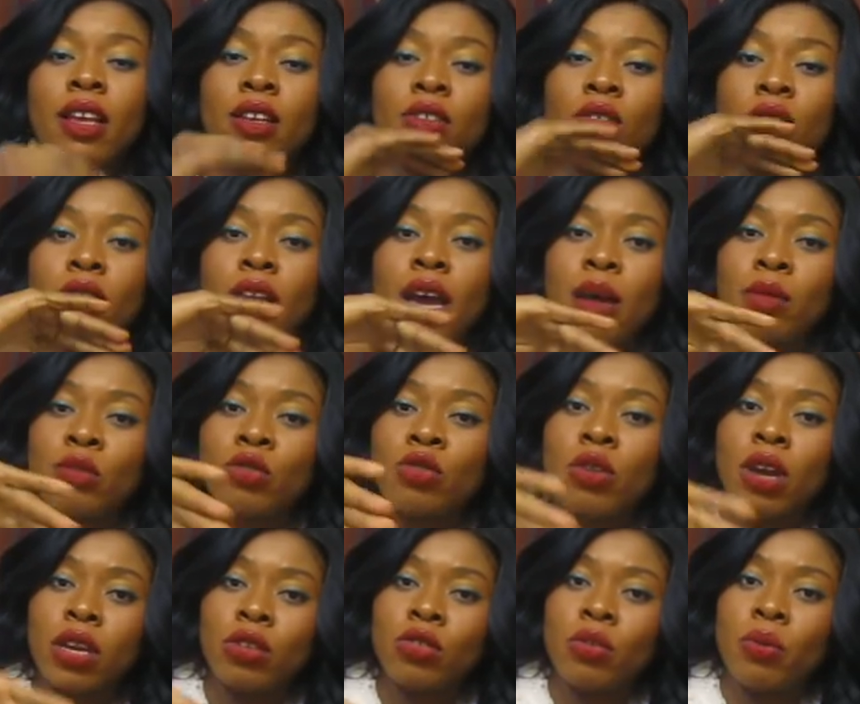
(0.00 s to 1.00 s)
So now I'm
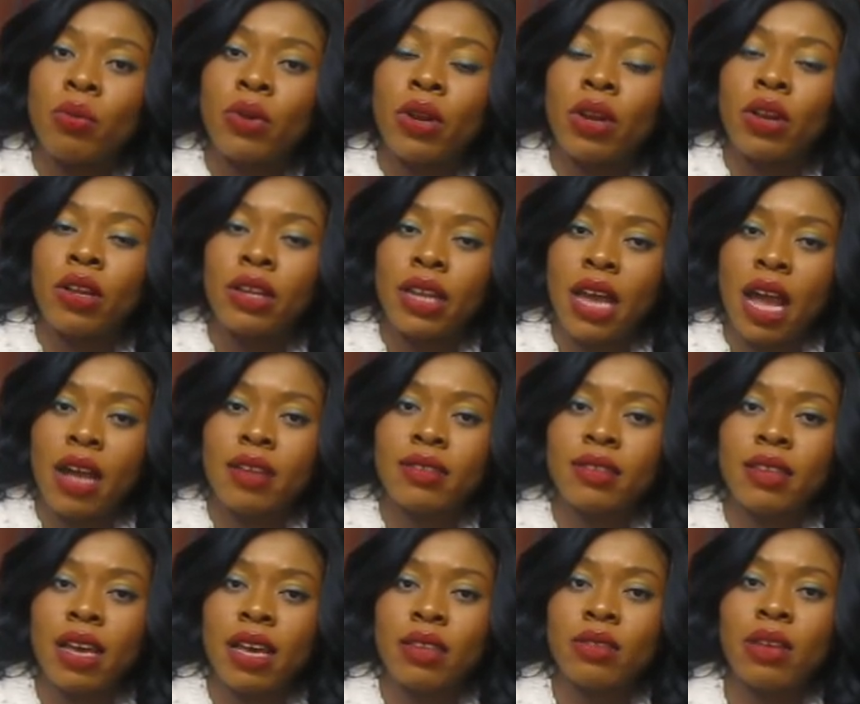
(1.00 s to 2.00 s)
trying to put it on the
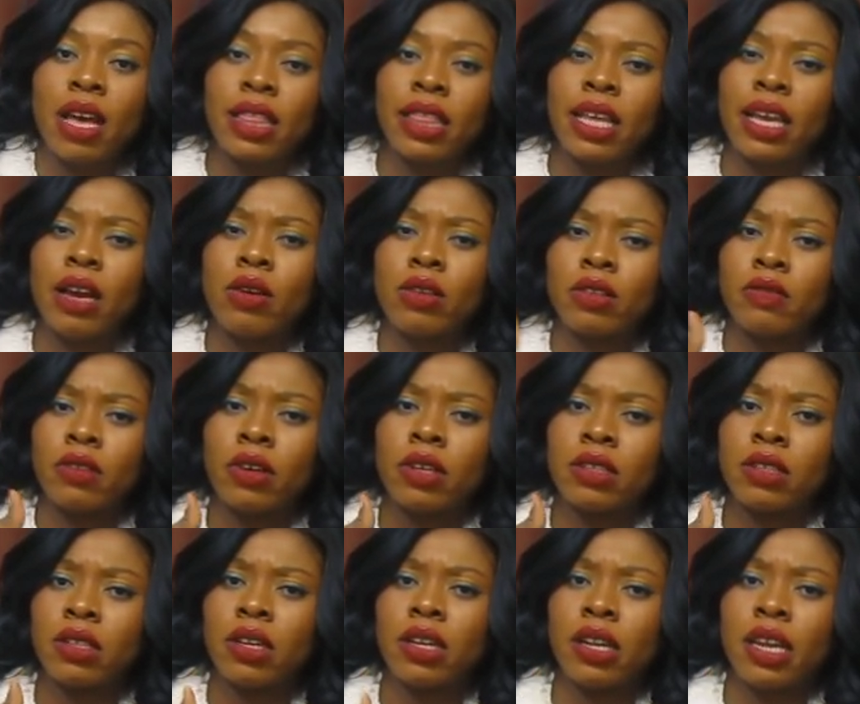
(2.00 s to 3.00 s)
outside. So I think I was
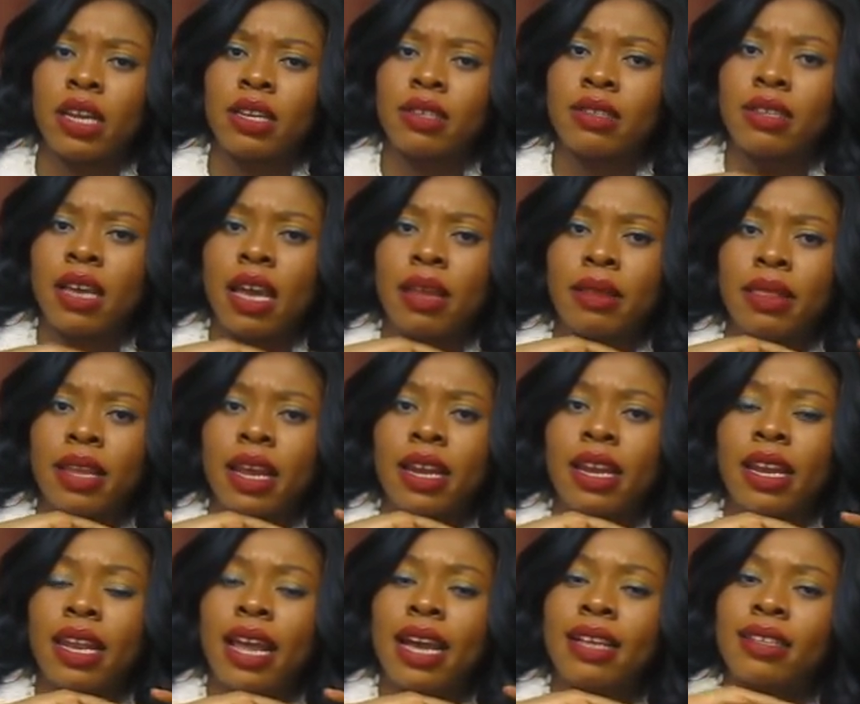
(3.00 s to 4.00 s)
focusing on the inside,
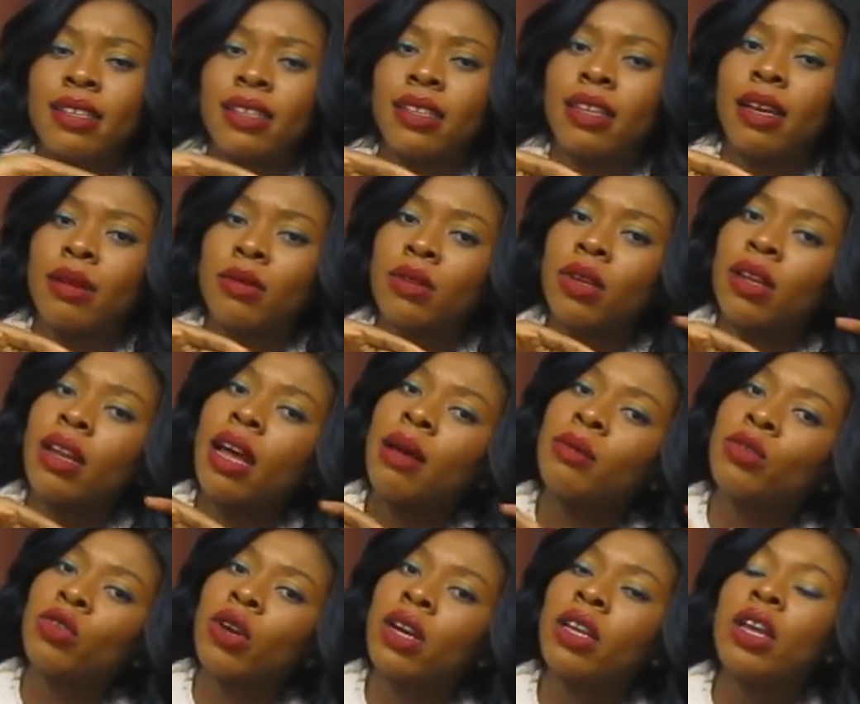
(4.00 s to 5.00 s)
then it lightened there. So
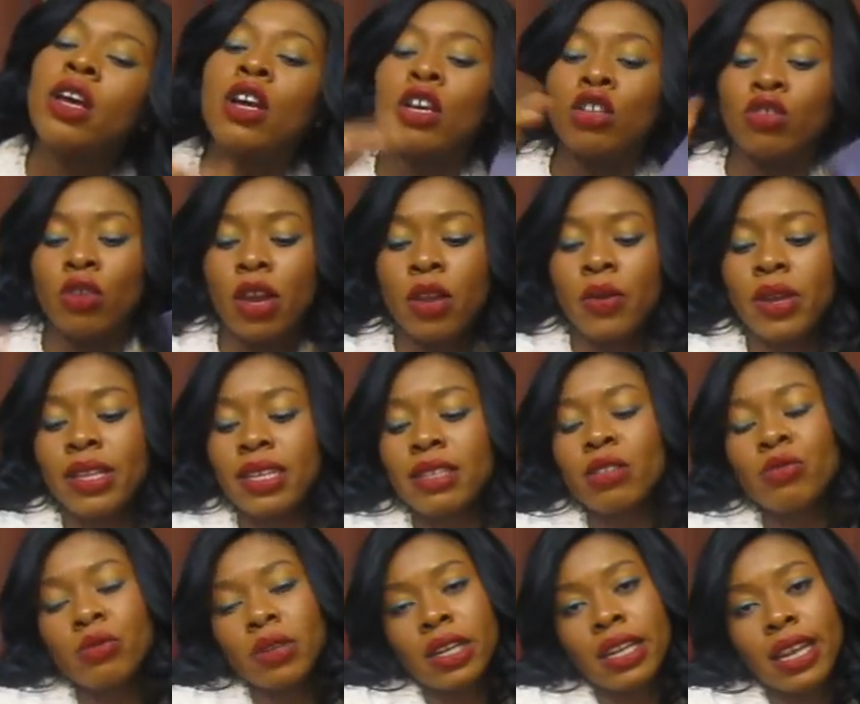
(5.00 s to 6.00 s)
now I'm trying. So anyway,
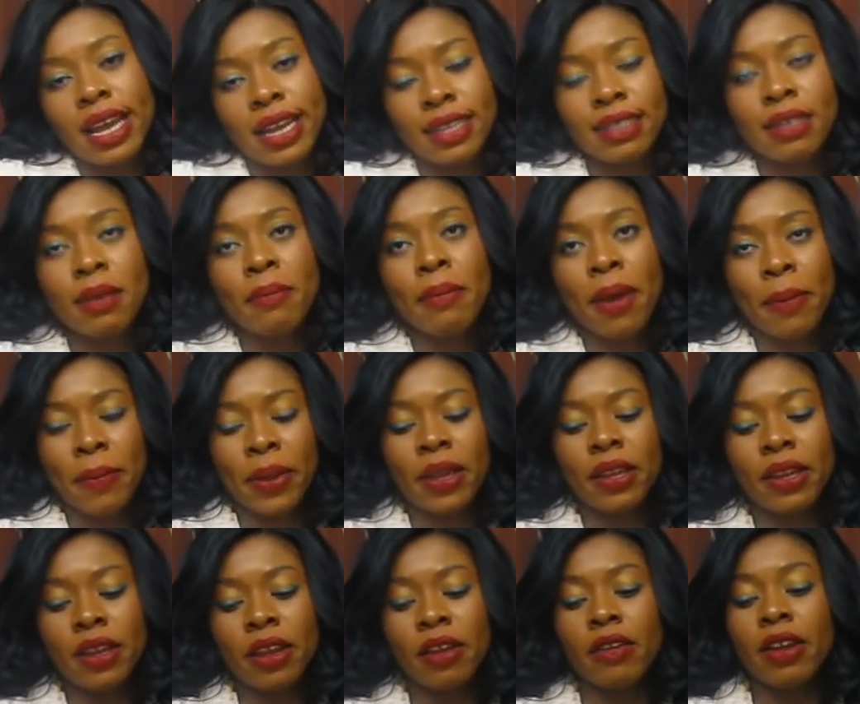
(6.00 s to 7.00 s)
this really lightened my
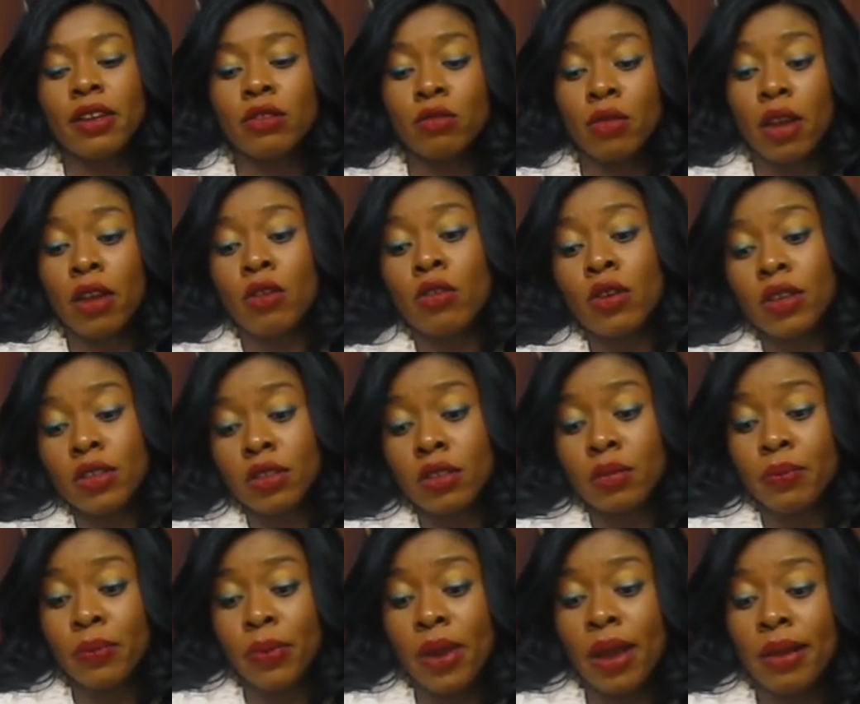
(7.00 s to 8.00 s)
bikini area. So I know it's,
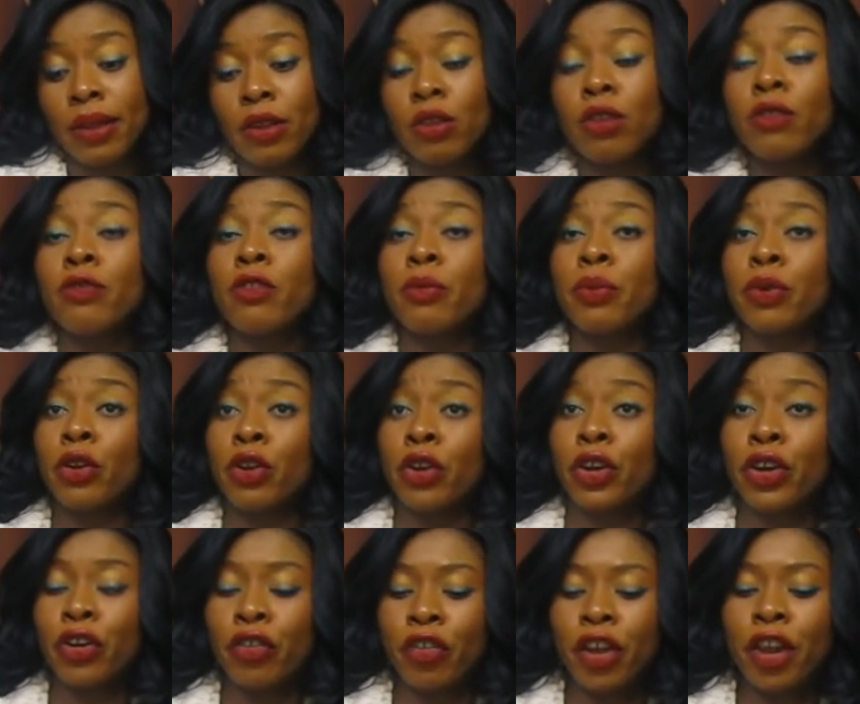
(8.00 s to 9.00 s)
you know, if you put it on
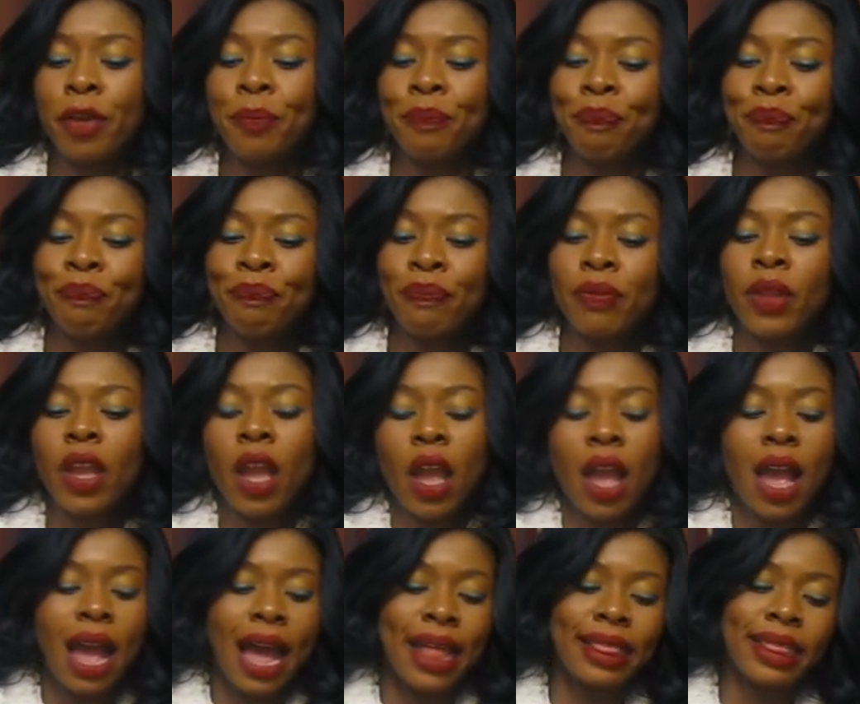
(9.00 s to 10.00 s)
your cream.
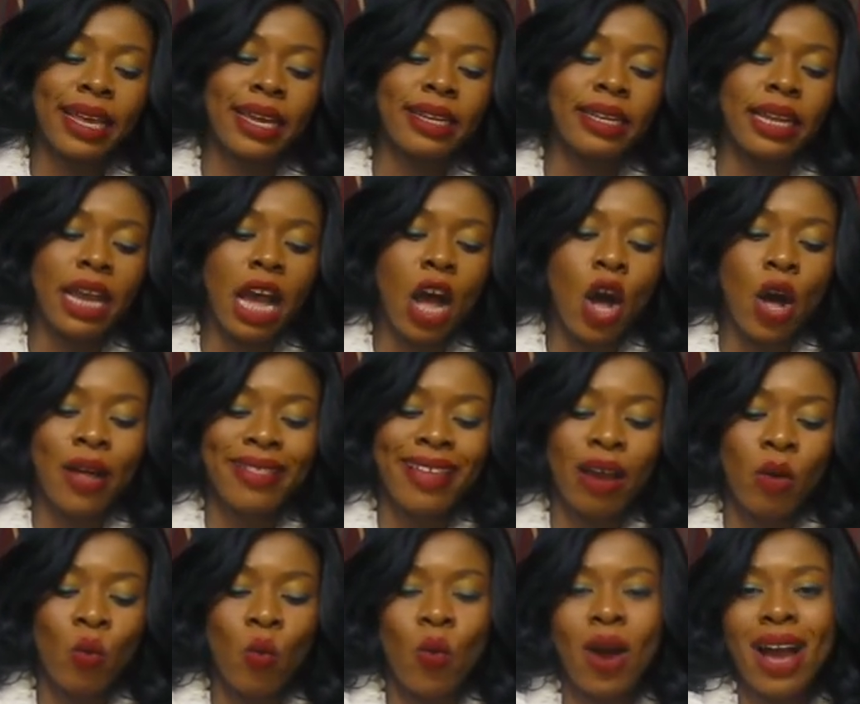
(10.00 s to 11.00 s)
And then there are
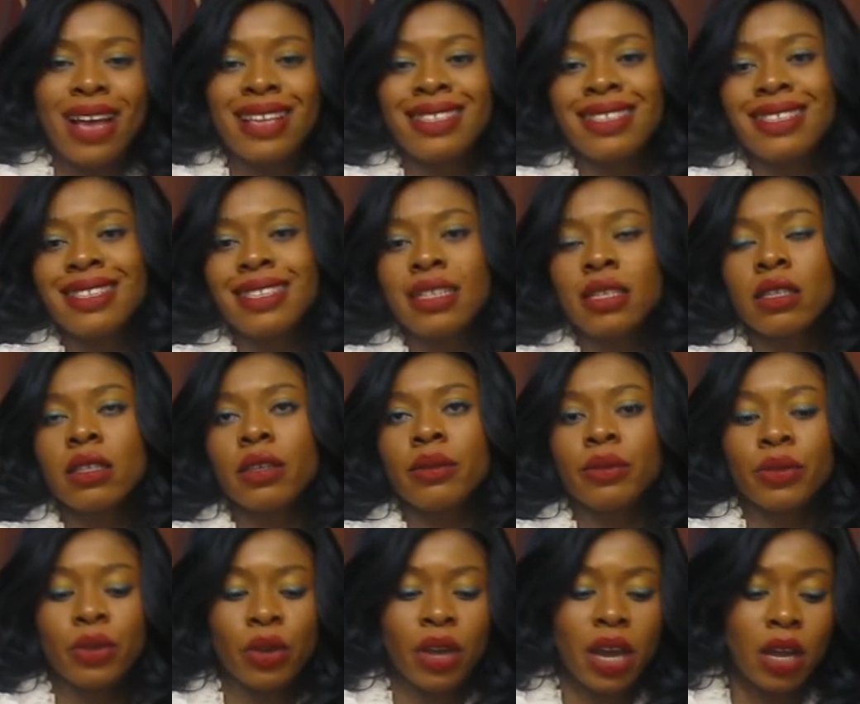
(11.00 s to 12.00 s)
other ones
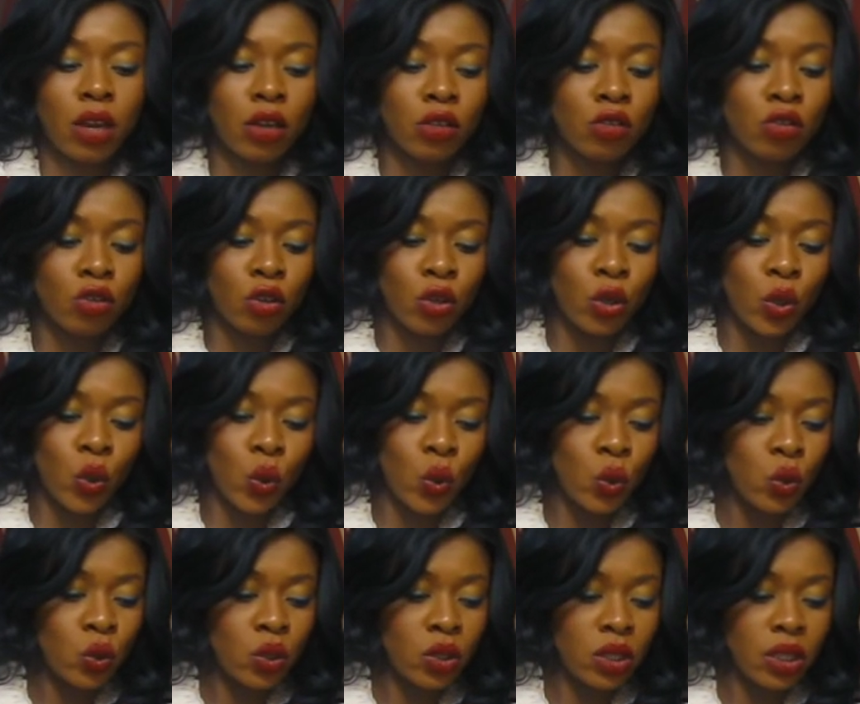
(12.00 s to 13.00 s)
you can also
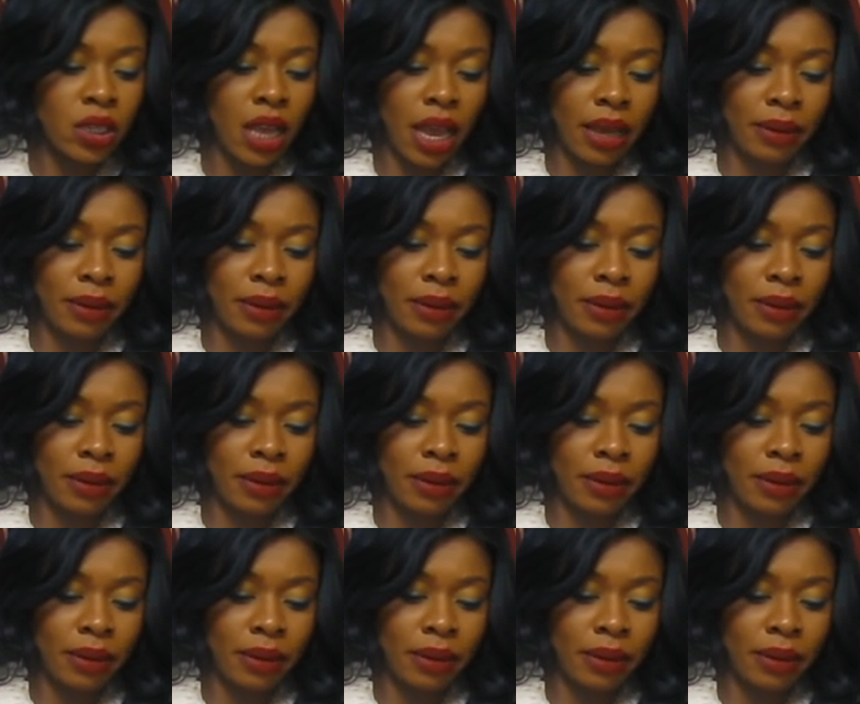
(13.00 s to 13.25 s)
use.